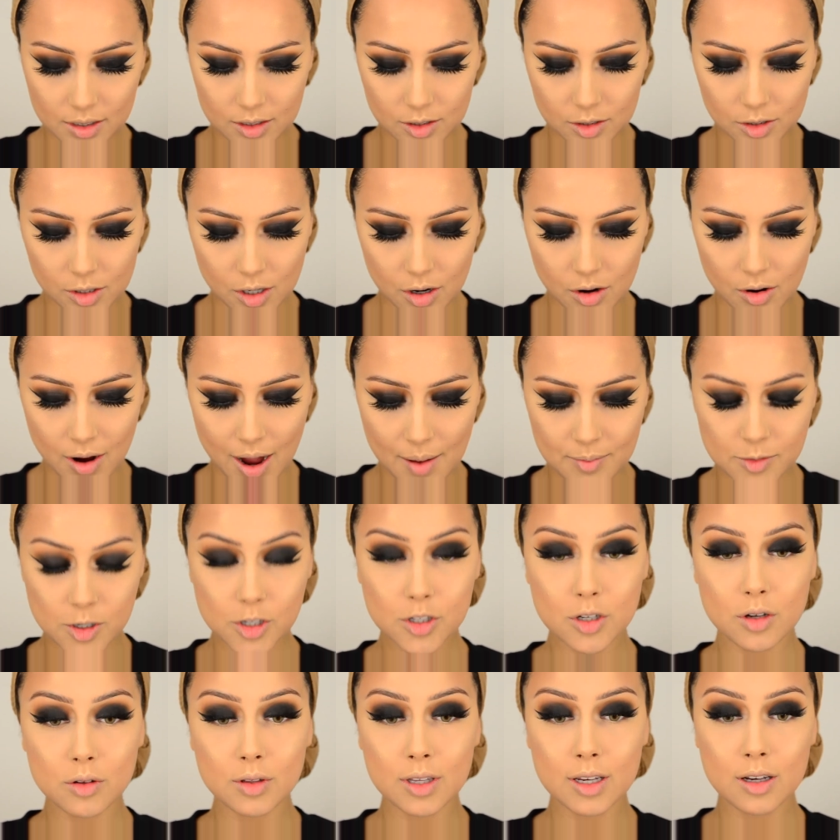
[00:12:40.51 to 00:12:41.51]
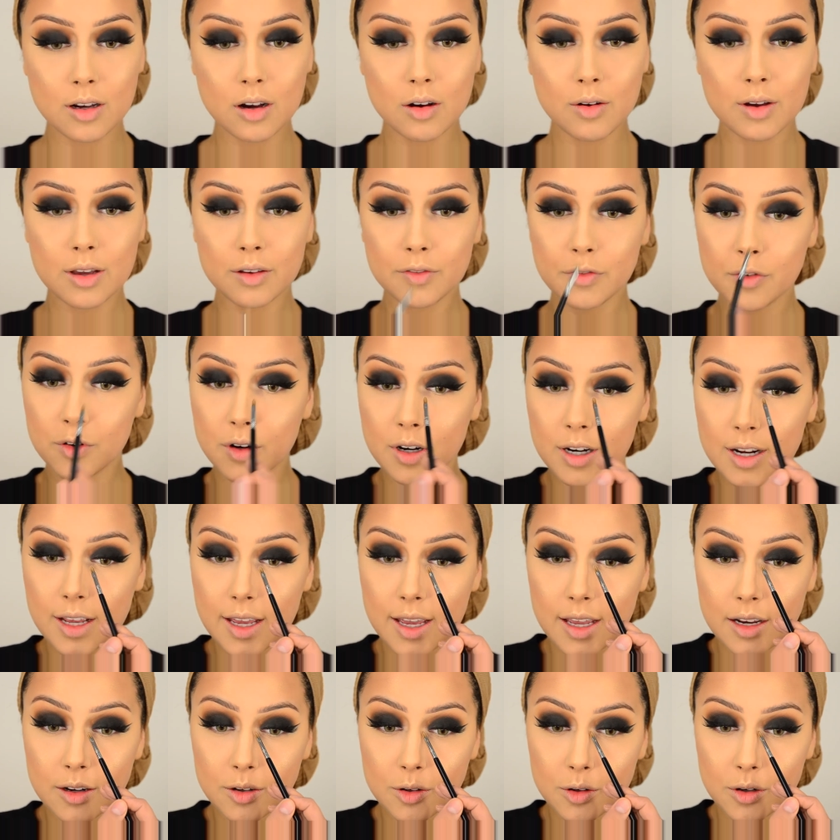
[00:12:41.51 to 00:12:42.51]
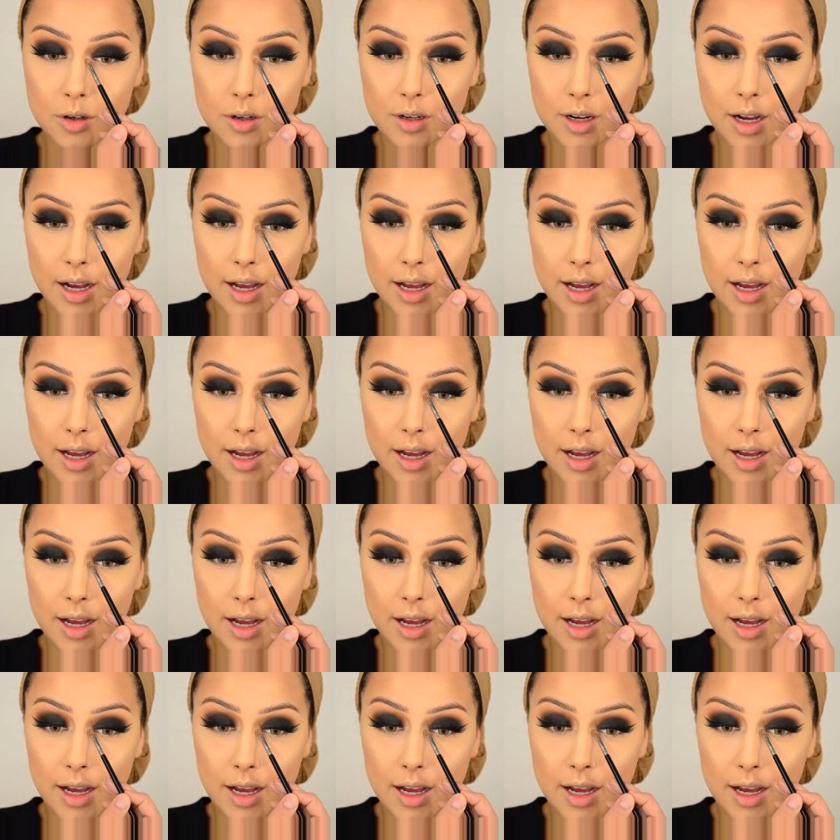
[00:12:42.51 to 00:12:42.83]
So I'm just only going for the inner corner